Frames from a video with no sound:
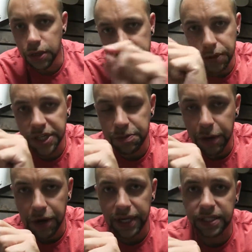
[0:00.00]
user
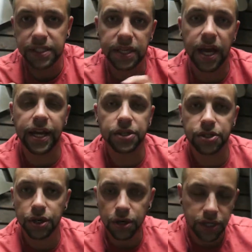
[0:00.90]
experience design,
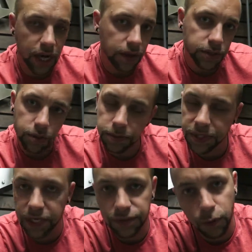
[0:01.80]
search on those
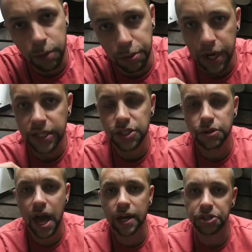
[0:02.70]
websites for brand
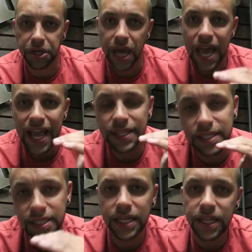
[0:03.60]
strategy, and
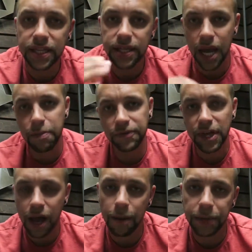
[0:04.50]
see the type of
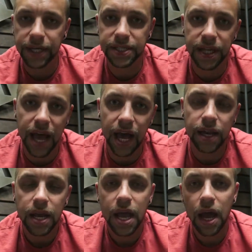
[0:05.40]
topics
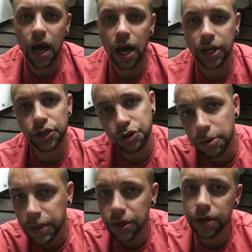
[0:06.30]
that
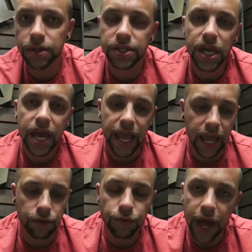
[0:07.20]
contributors
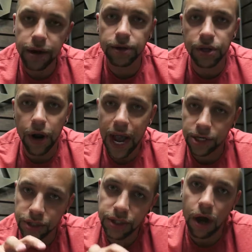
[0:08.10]
and writers are
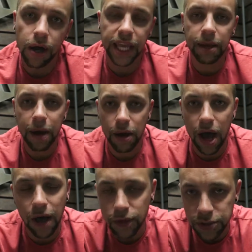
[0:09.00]
actually talking
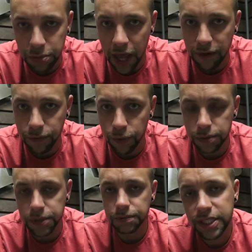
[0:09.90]
about on those
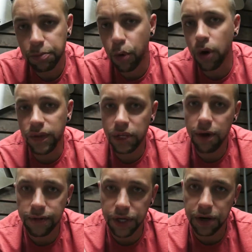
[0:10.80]
platforms. It's important that you
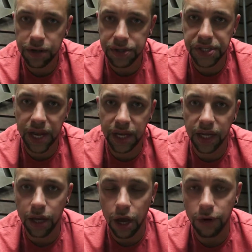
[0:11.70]
have a good
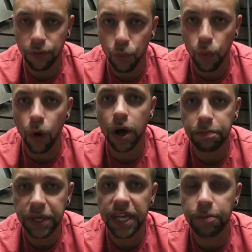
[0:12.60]
understanding of
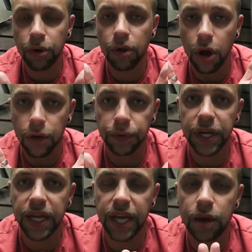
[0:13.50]
what people are
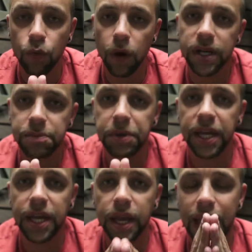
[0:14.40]
reading and what is
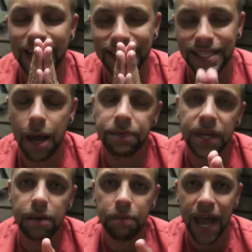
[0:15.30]
being
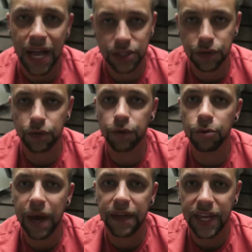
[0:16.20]
accepted and passed
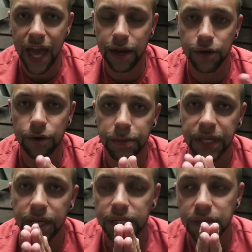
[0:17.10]
through by the editor,
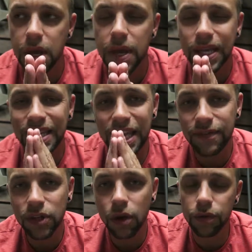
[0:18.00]
because
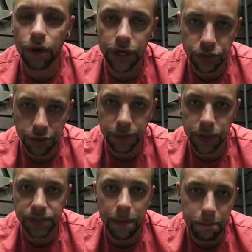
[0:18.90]
even though there are
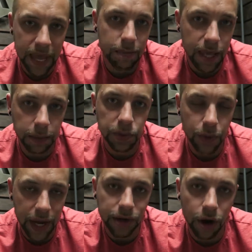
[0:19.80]
contributors that may be able to
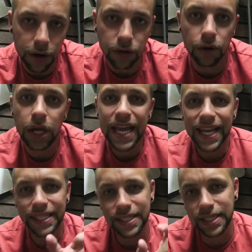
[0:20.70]
write an article,
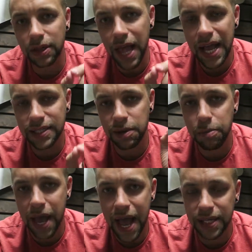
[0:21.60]
it still has to
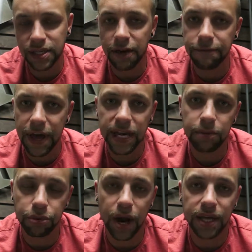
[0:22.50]
pass a
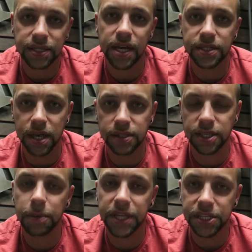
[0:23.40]
vetting process on
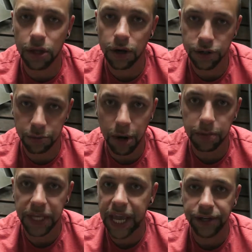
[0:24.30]
some of these larger
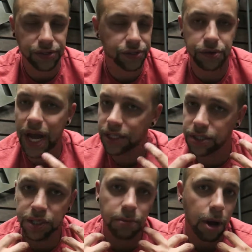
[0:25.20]
publications. They're not
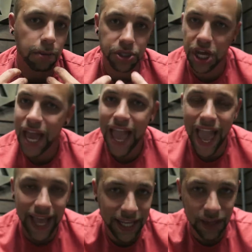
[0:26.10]
just going to publish
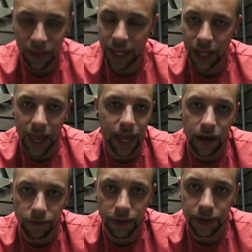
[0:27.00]
anything
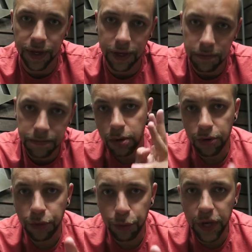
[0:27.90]
and everything.
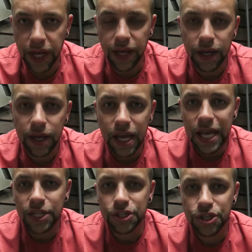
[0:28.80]
Number three,
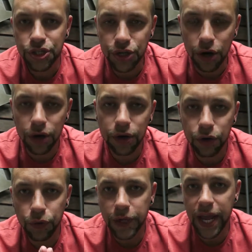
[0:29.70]
start
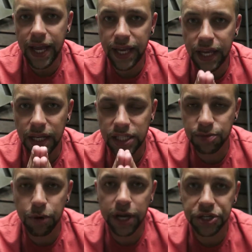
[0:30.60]
creating a
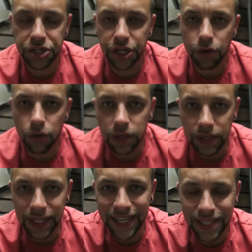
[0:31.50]
spreadsheet or a
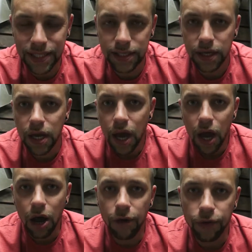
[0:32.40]
list
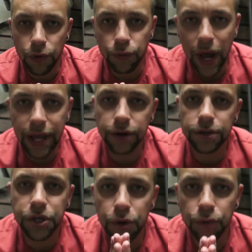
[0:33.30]
of
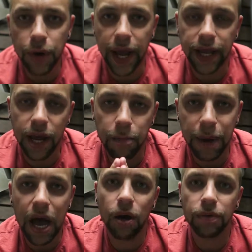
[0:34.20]
writers who write
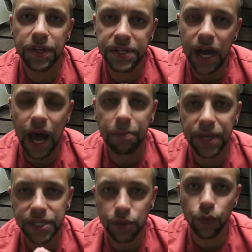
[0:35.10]
about the
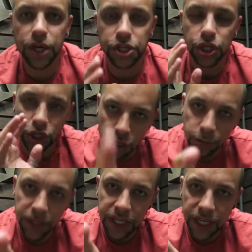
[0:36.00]
topics in which you
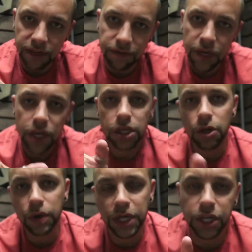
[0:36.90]
believe
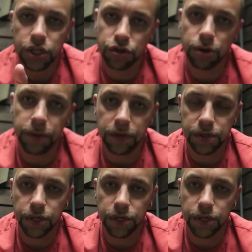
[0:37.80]
you can contribute